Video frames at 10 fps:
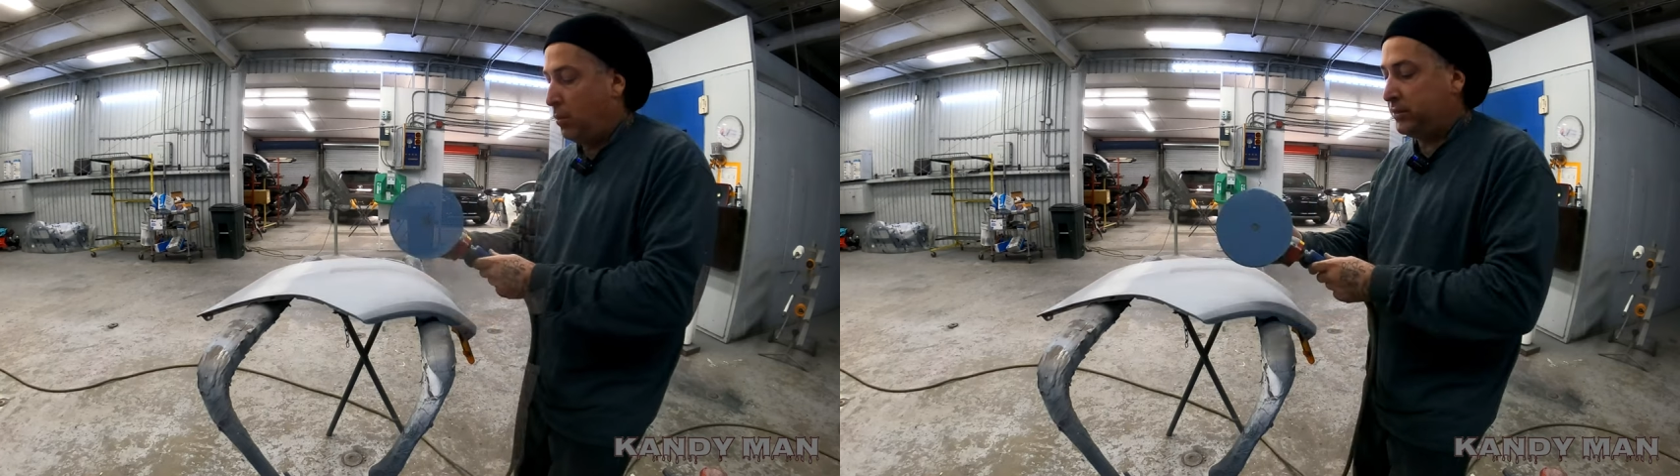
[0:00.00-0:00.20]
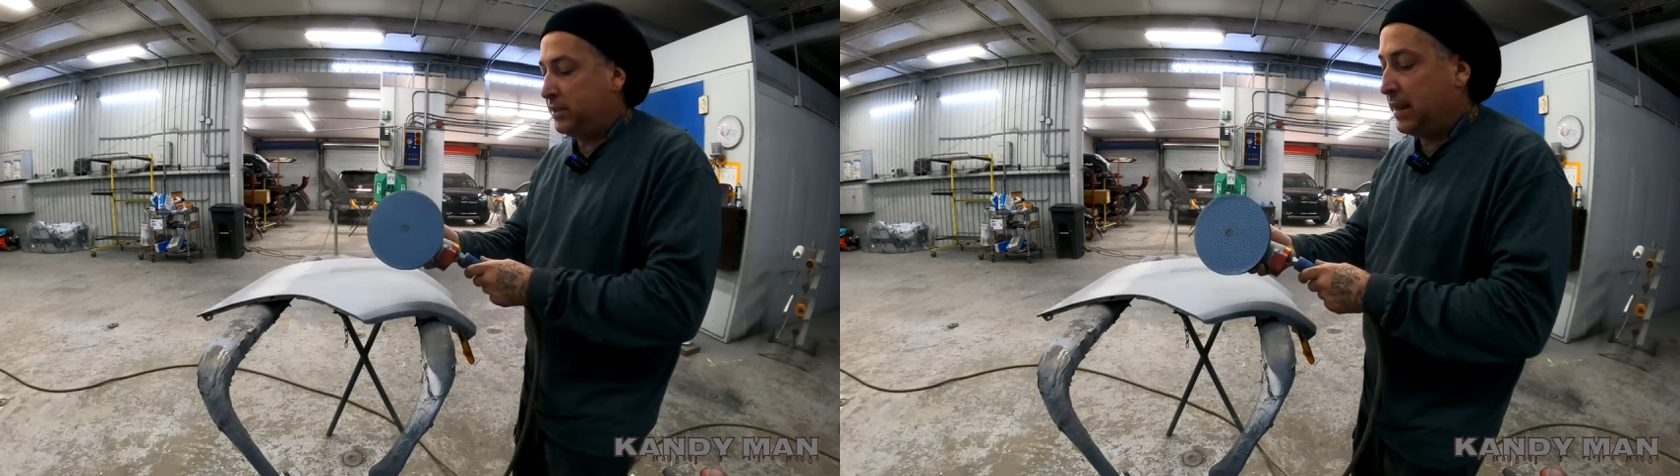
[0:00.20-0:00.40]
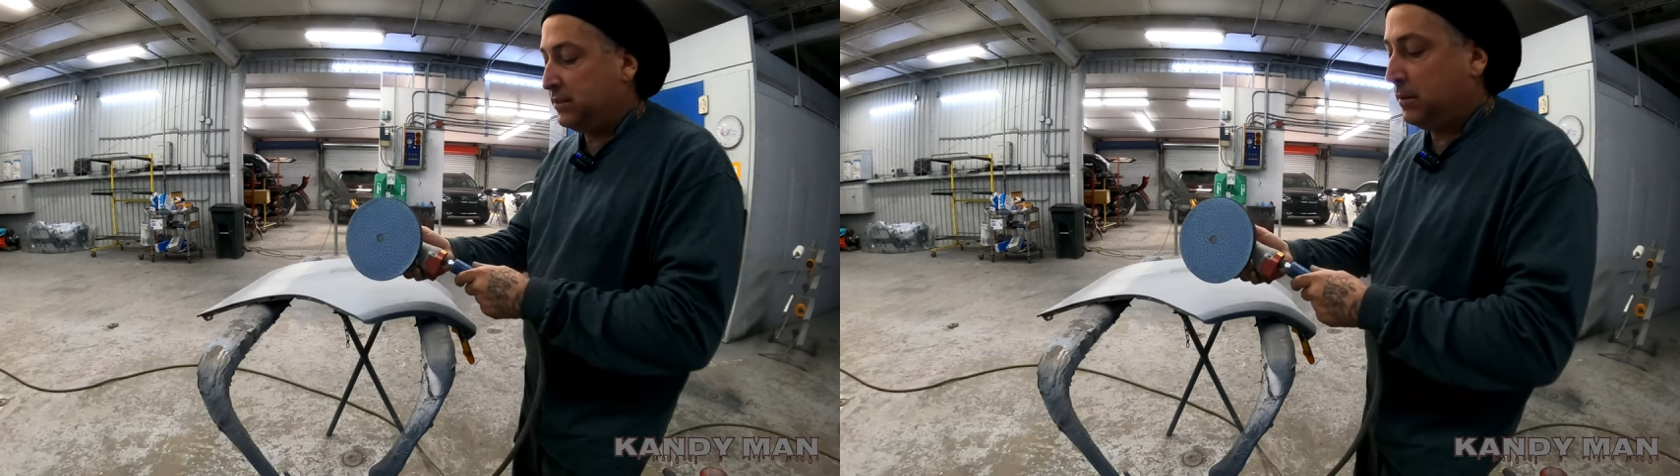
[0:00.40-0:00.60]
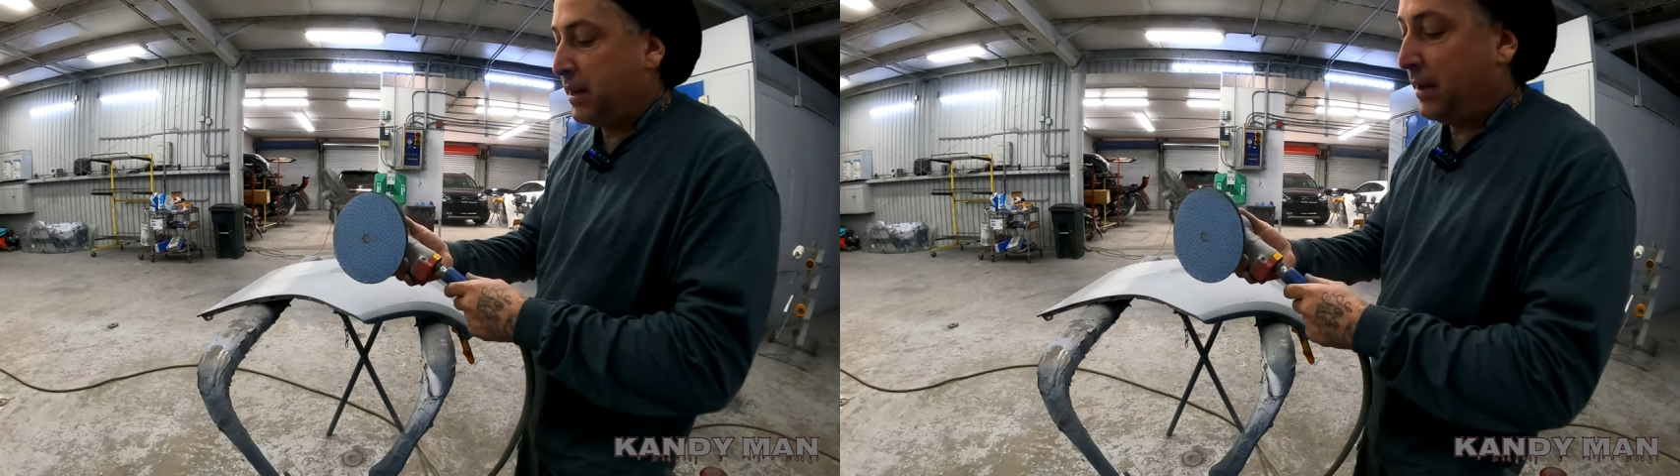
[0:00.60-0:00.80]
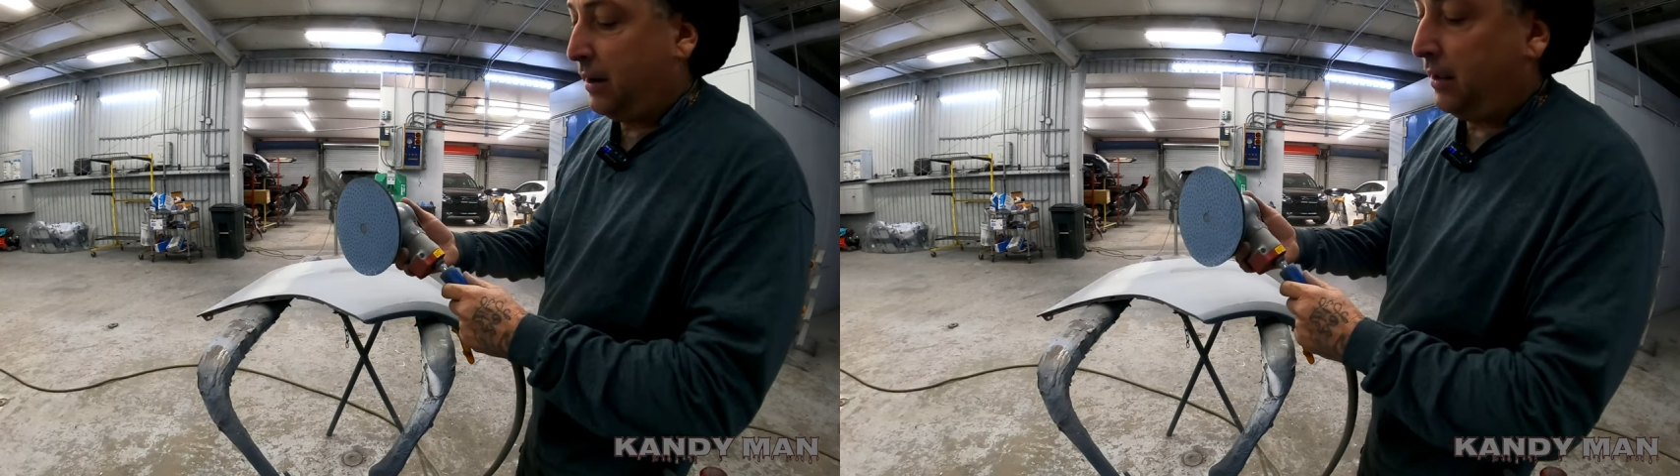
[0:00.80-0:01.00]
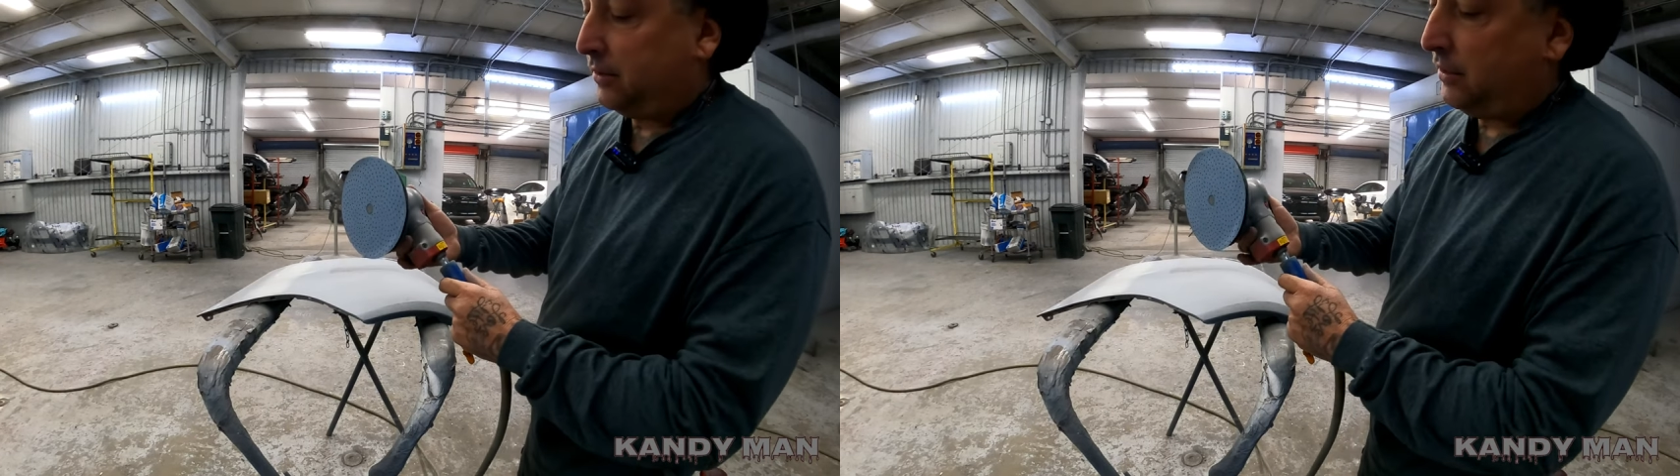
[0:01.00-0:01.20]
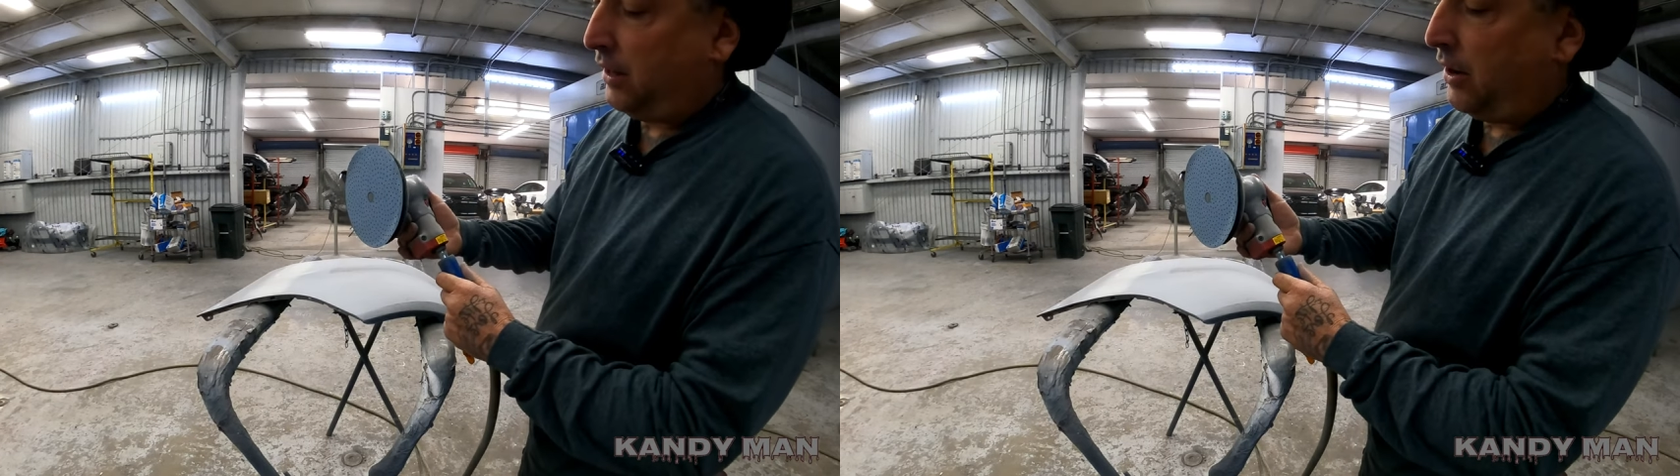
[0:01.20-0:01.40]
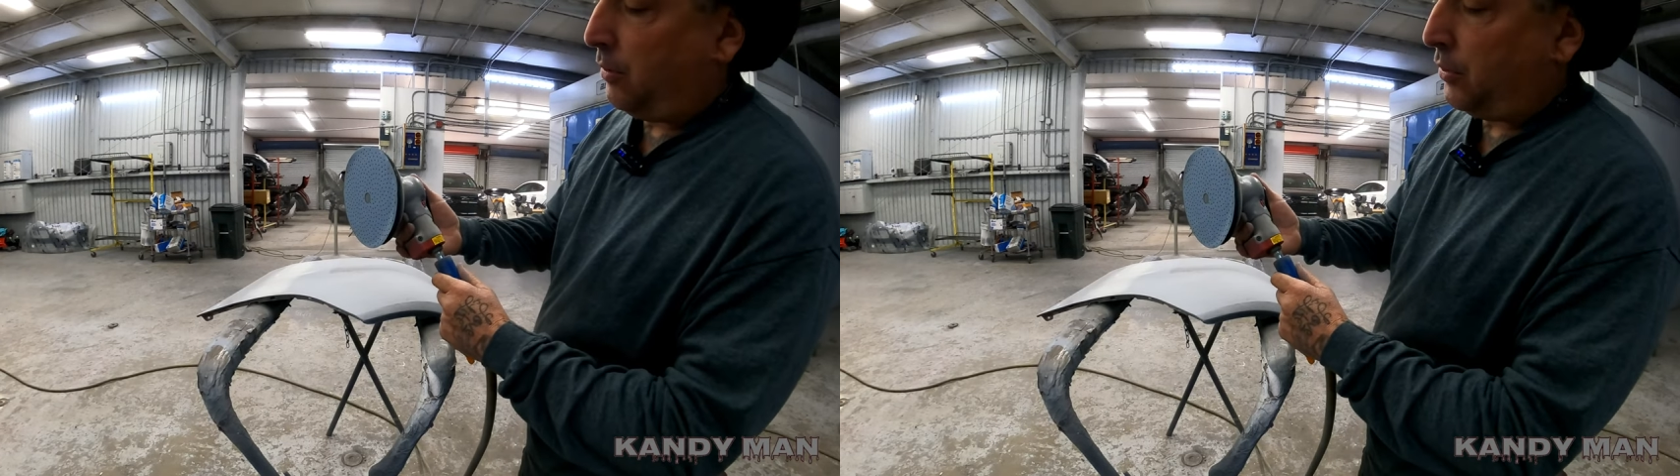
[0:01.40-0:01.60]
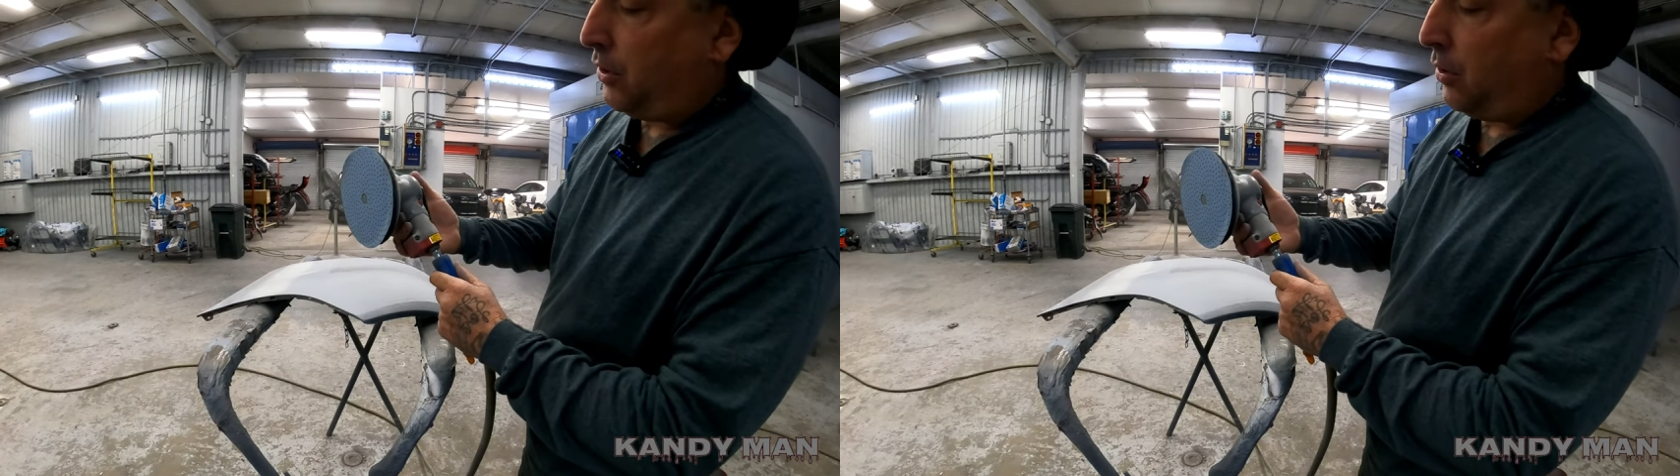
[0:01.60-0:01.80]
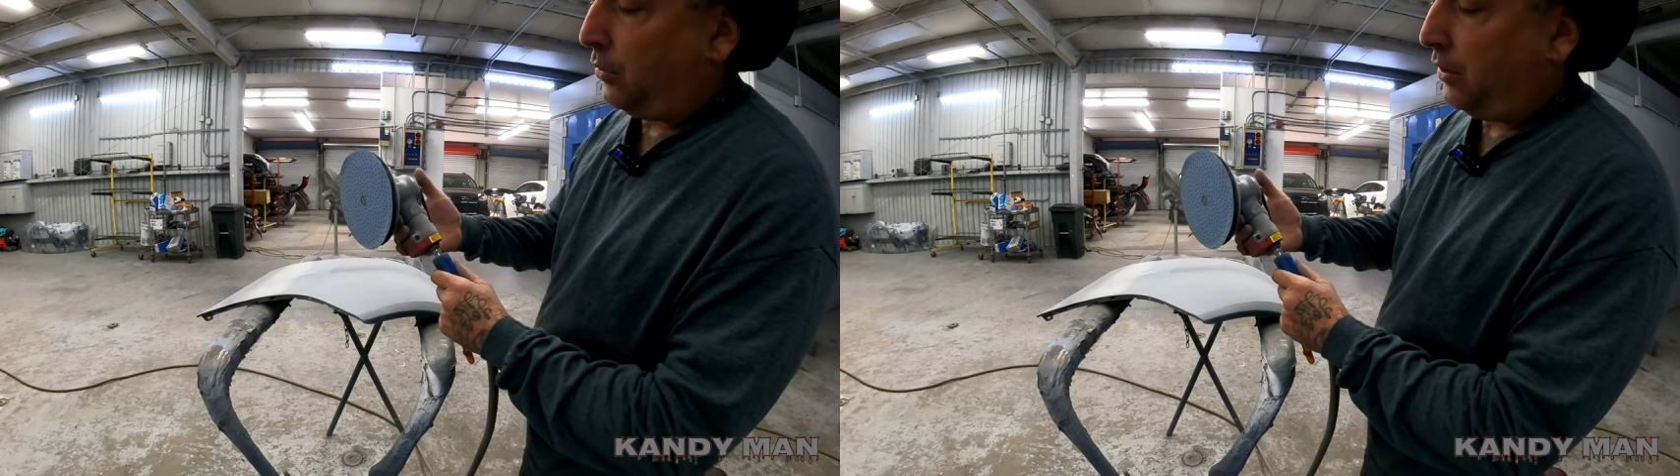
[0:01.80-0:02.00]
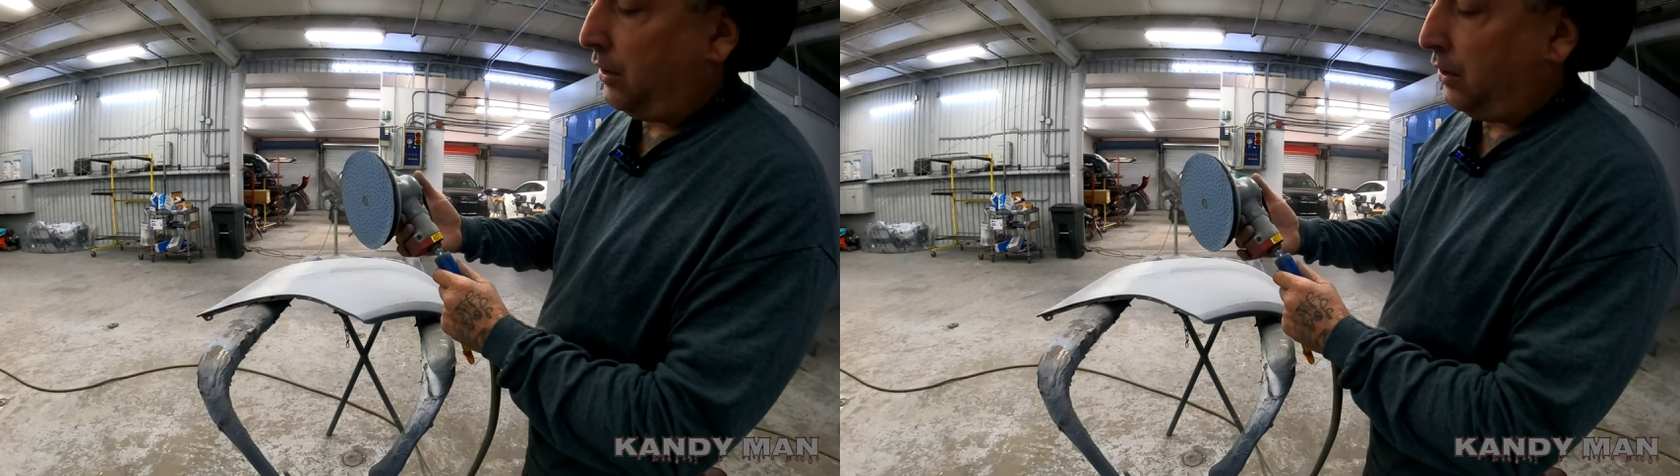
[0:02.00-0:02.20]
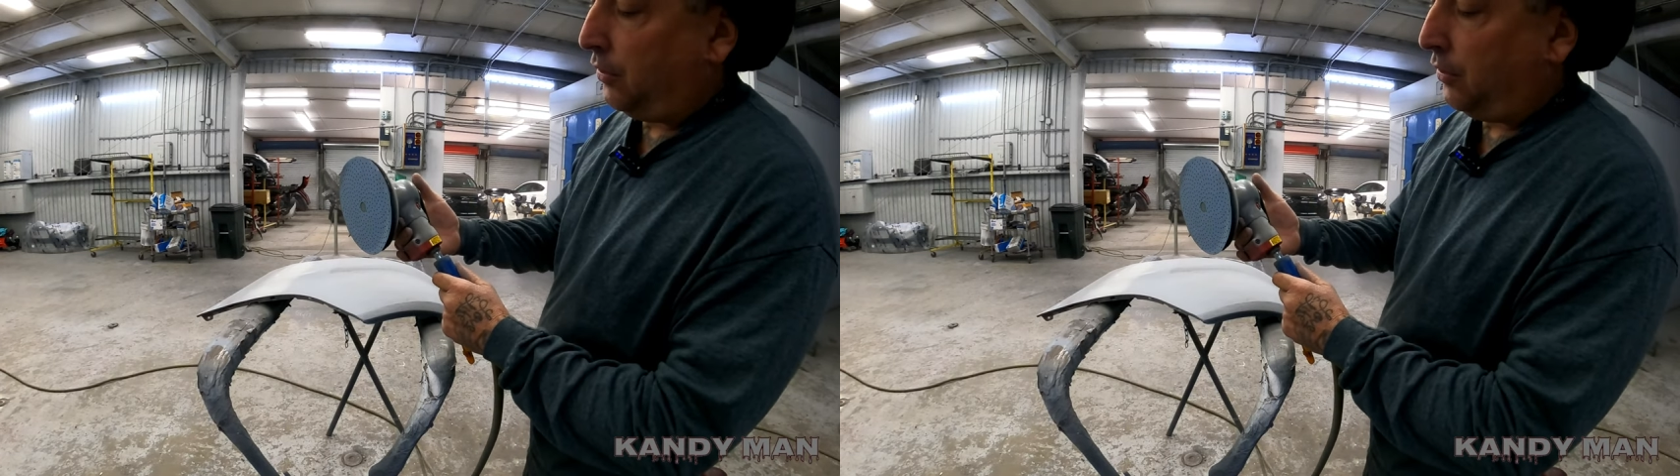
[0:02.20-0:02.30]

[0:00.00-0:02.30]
what's nice about it is, see here, when you're holding it,